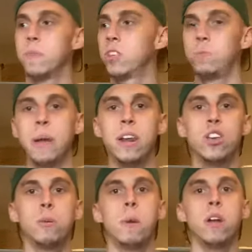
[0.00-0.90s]
spending
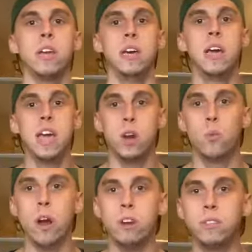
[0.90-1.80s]
your money and
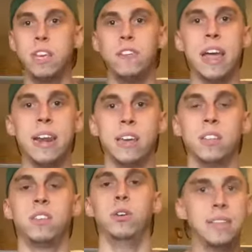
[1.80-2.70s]
where you're deviating it to.